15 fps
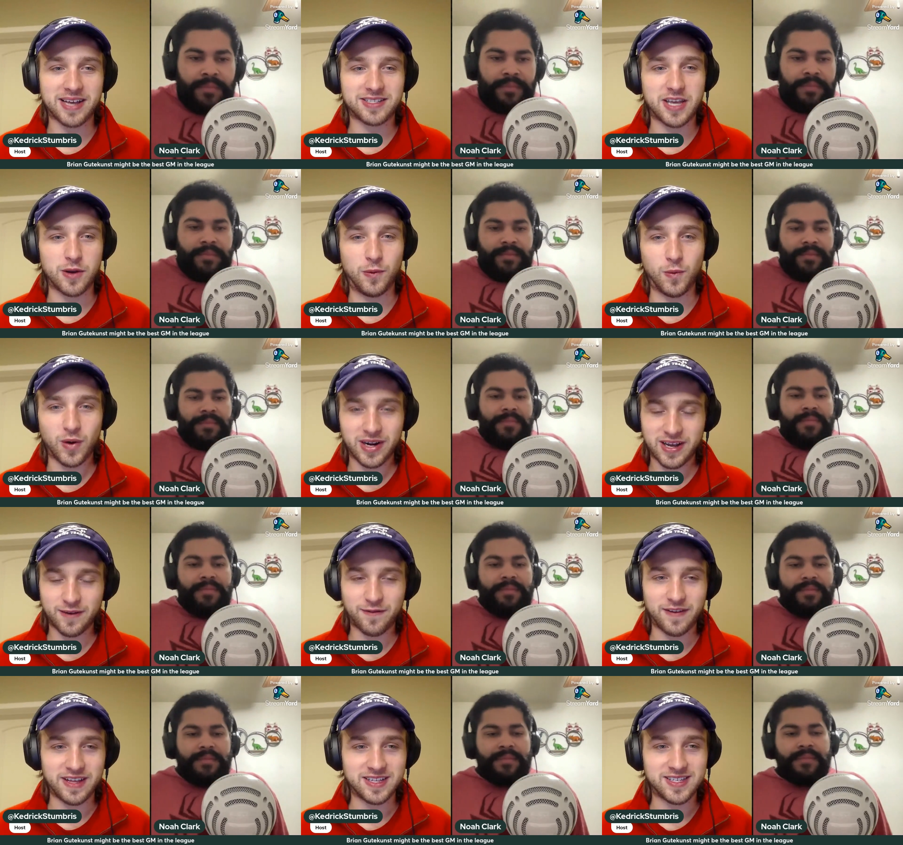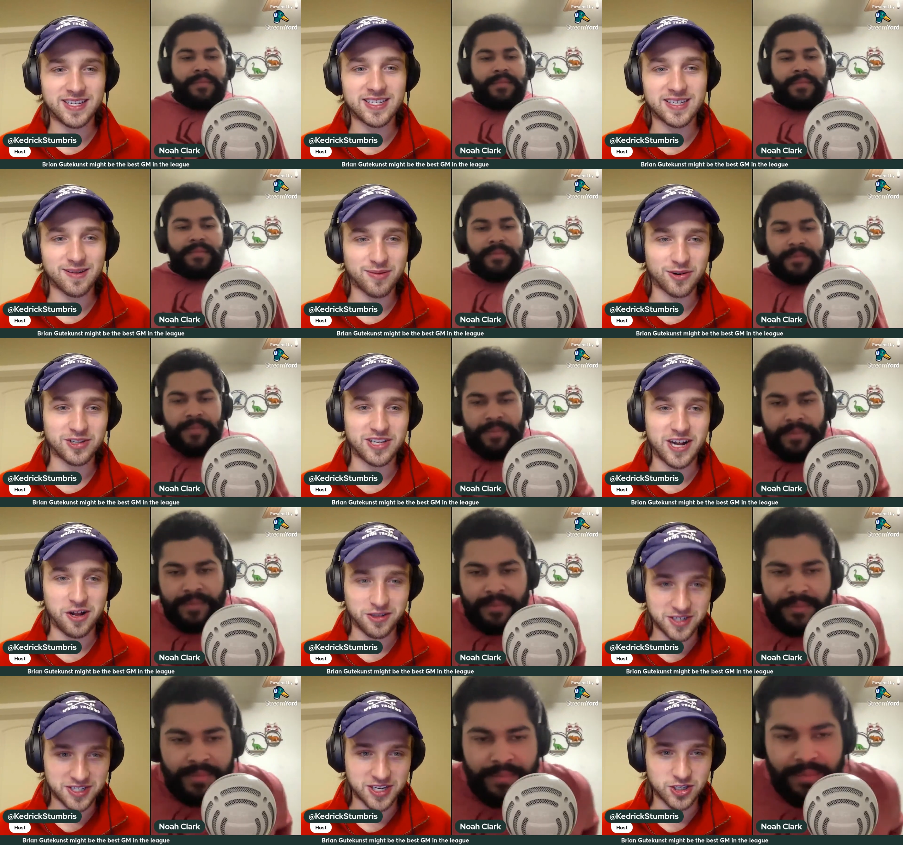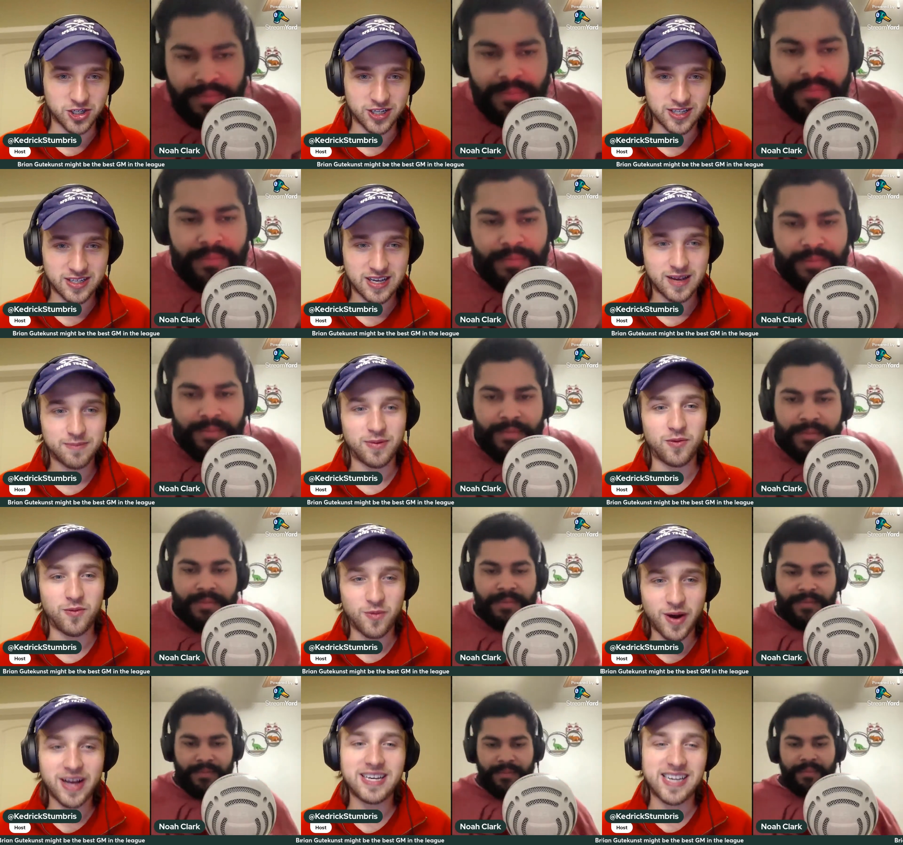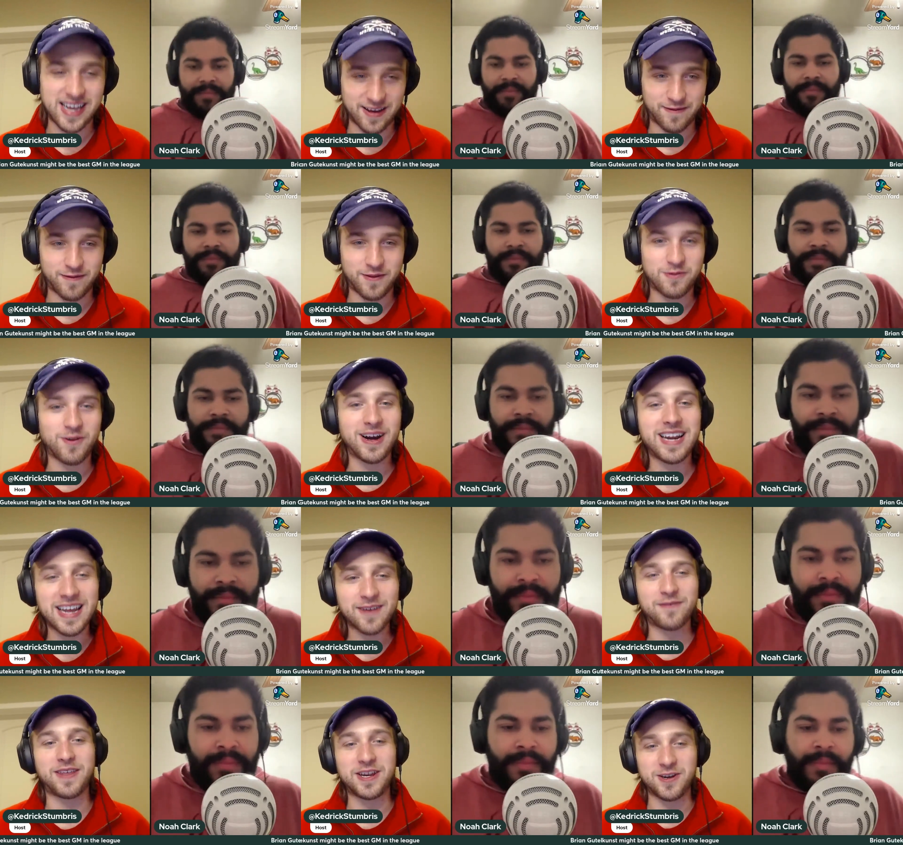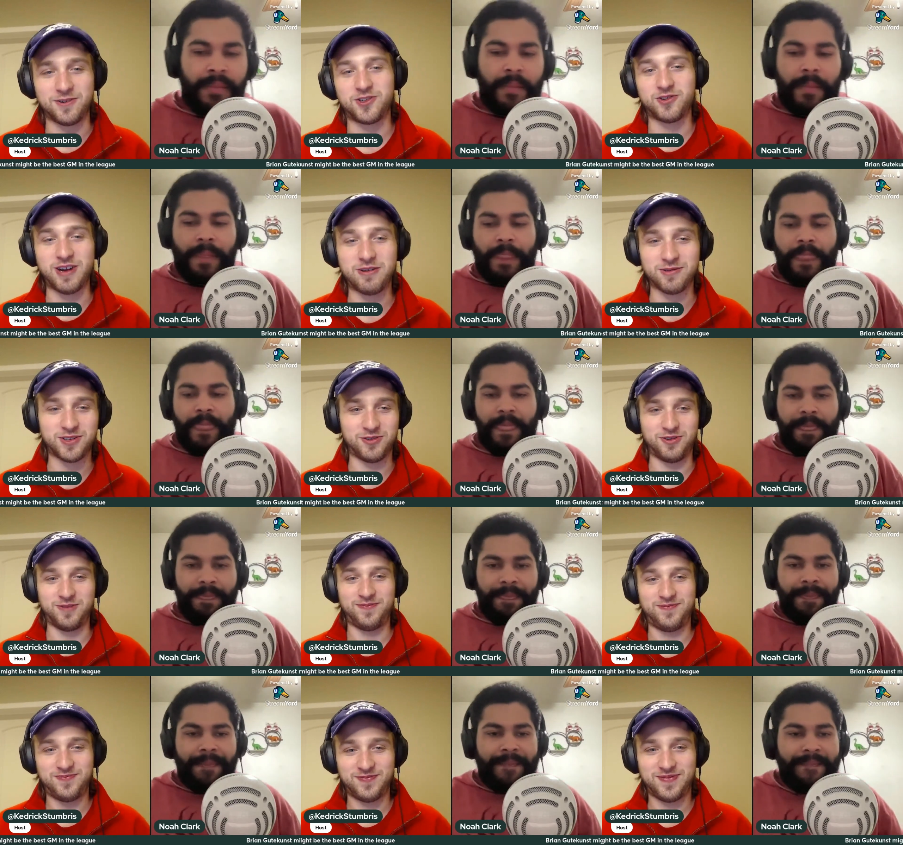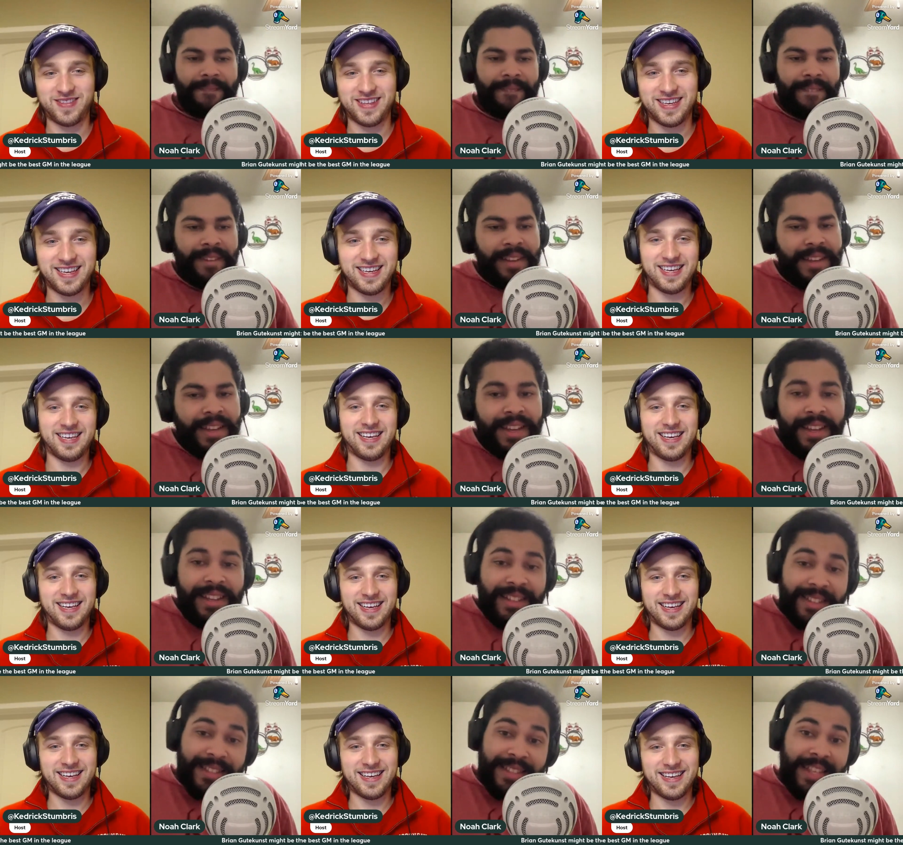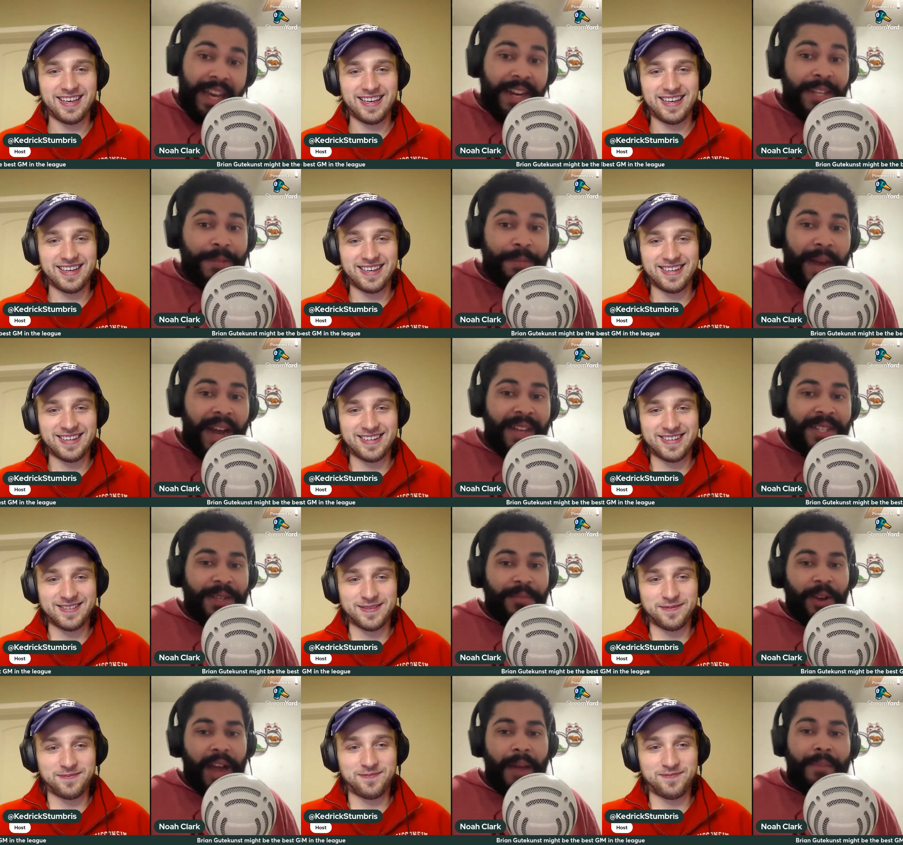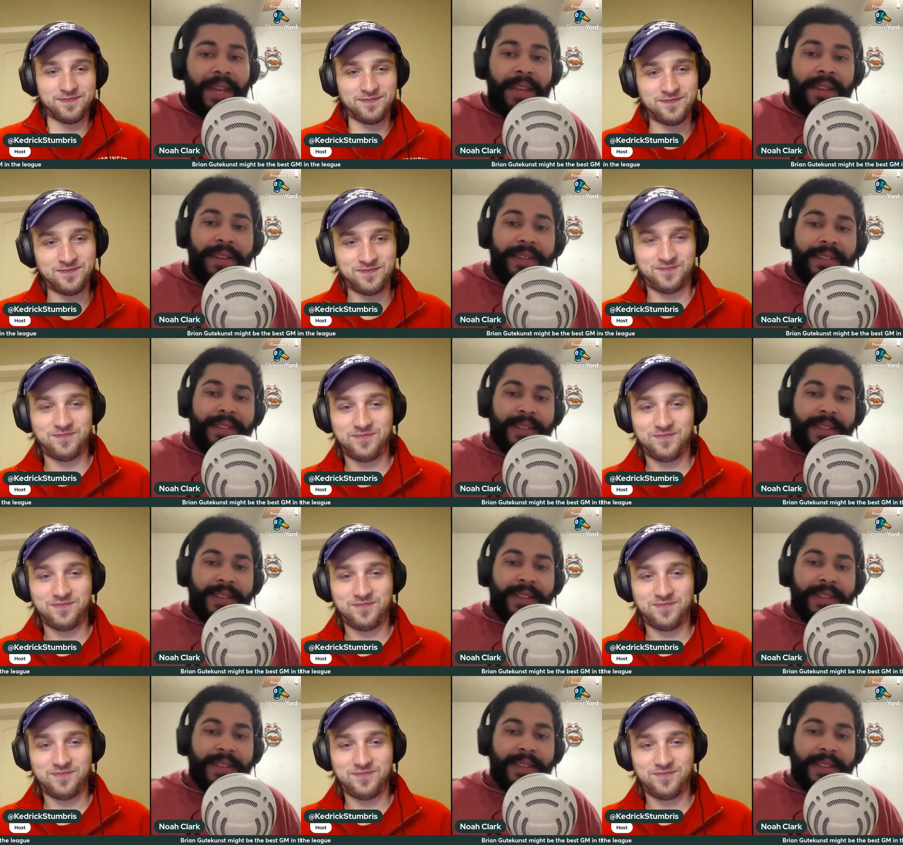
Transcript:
Speaker 1: asking what if in season personnel decisions, but what if? What if they don't trade Rasul?
Speaker 2: That is possible. I mean,